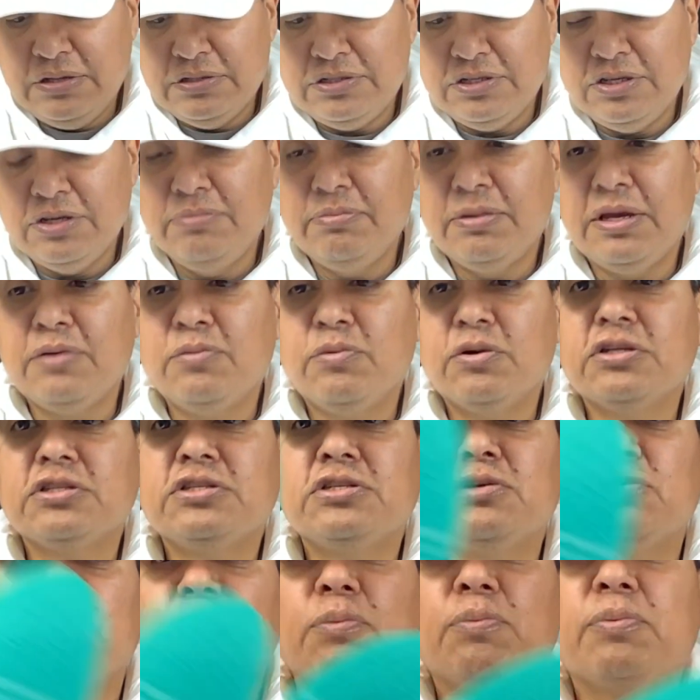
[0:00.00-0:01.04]
so you may want
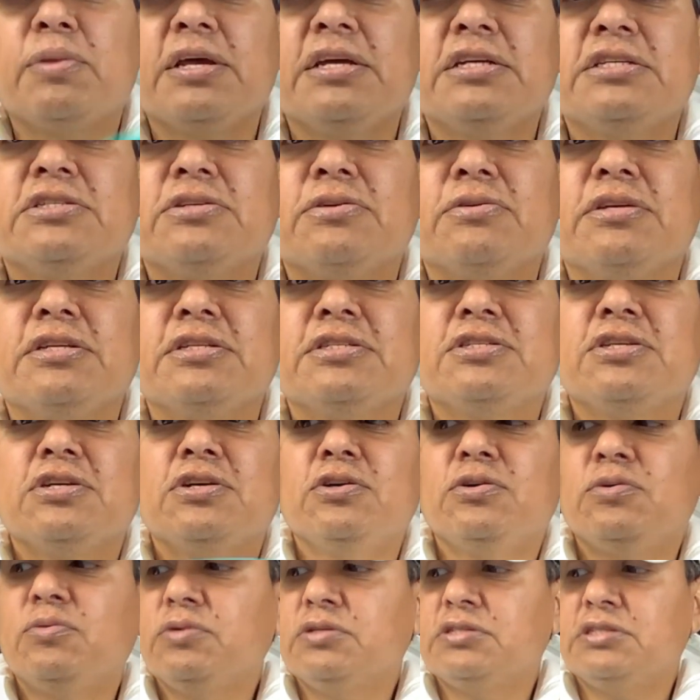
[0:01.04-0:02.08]
to replace your
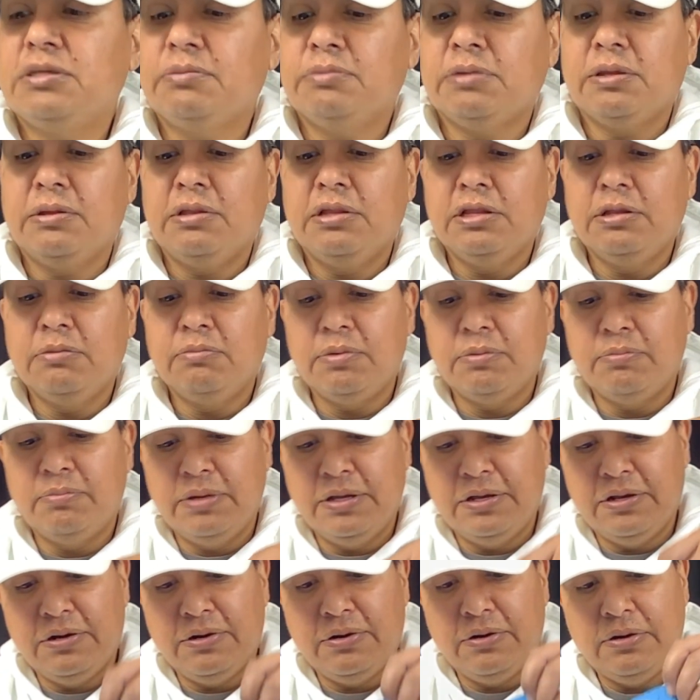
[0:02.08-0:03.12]
insole with something a little bit
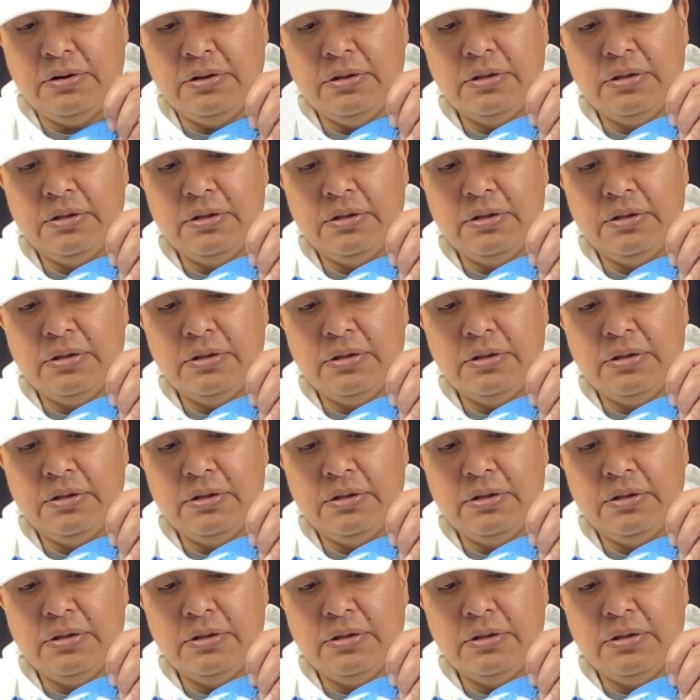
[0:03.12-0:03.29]
better.